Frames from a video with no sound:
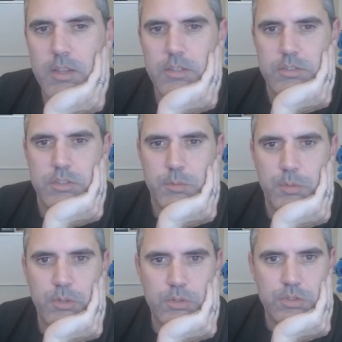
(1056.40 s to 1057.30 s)
So
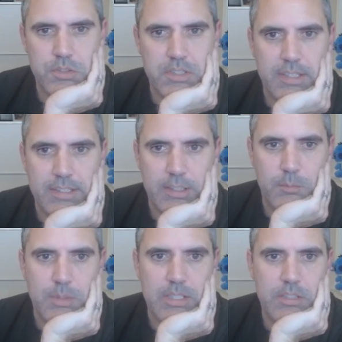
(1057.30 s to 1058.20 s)
suppose you're standing at a
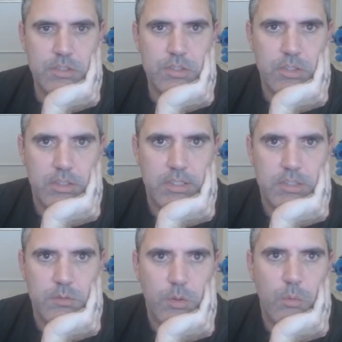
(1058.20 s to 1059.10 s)
beach on the
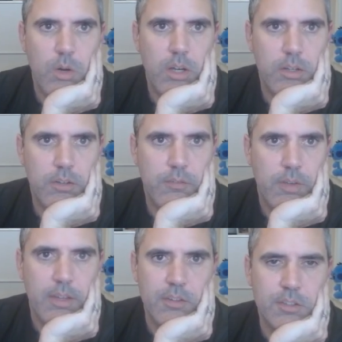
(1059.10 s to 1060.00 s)
edge of a water.
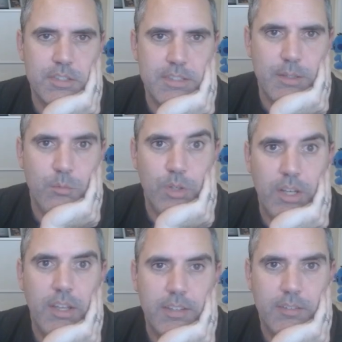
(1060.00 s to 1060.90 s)
I looked at them when
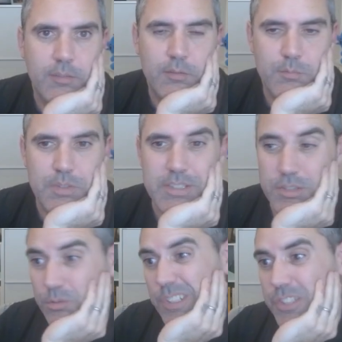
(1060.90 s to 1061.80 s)
I did a
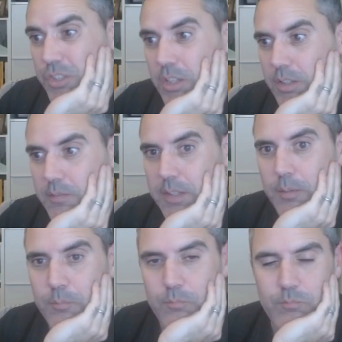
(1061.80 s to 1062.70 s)
screenshot of
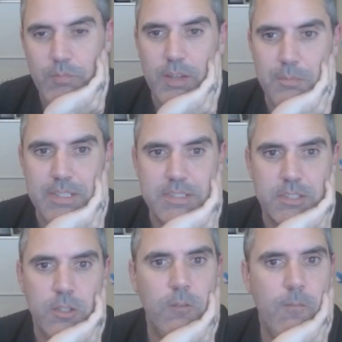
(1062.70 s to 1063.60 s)
them 5 minutes
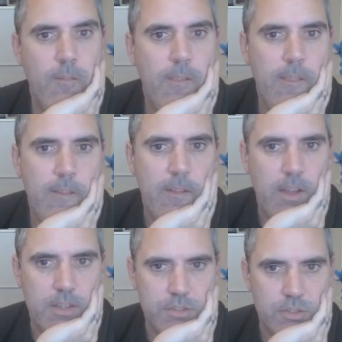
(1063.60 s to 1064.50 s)
ago.
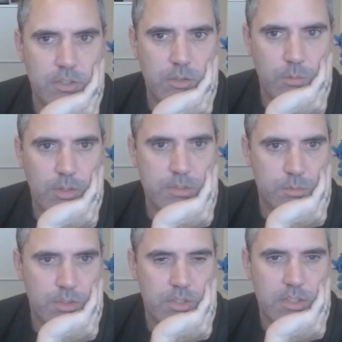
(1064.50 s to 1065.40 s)
As you looked
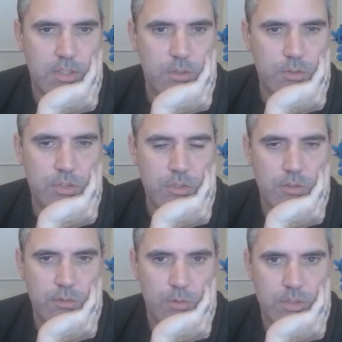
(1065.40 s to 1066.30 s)
westward into the ocean,
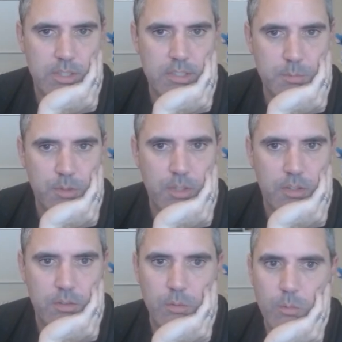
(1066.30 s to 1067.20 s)
you throw a tennis ball out
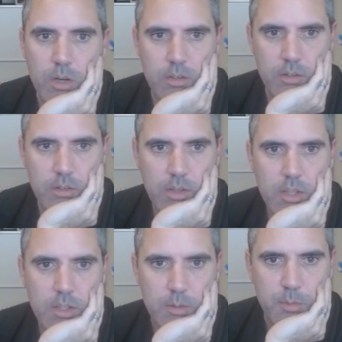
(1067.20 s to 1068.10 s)
into the water.
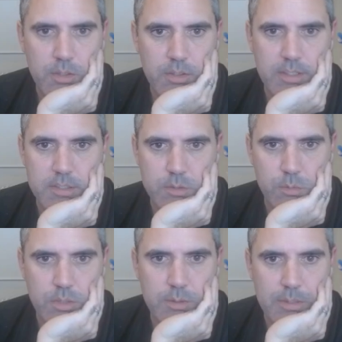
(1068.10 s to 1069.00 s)
The ball lands
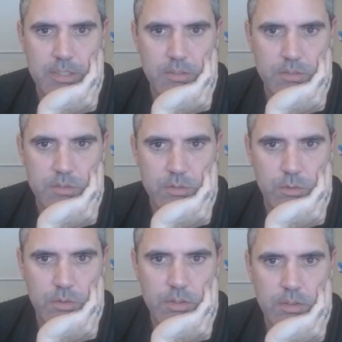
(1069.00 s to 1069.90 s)
20 meters
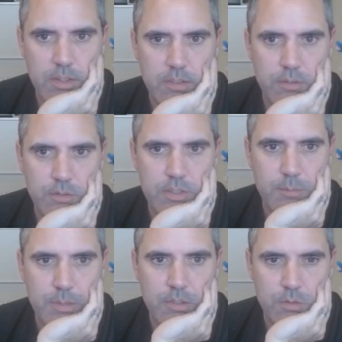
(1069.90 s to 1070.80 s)
north and
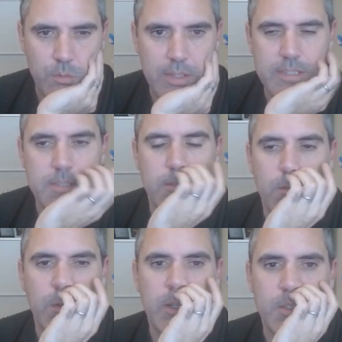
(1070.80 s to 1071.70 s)
13 meters west of
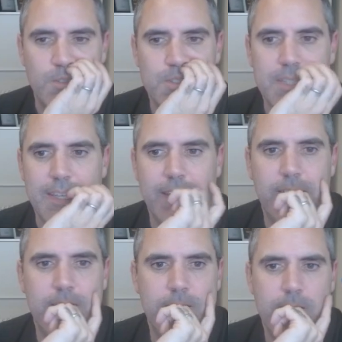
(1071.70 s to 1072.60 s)
where you
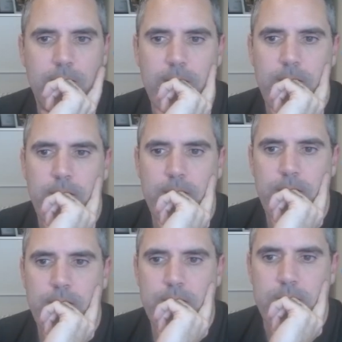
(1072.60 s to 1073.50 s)
stand.
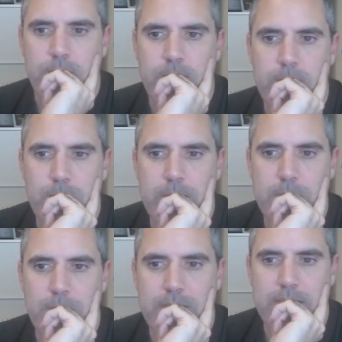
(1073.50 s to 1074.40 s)
So we
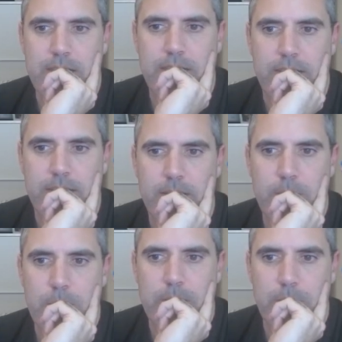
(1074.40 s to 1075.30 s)
must be standing
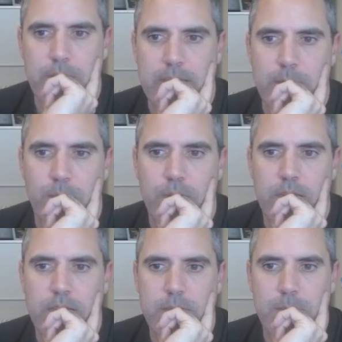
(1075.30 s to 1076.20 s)
here, but let me keep
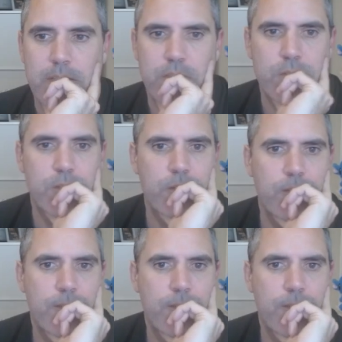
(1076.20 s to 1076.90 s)
reading to make sure.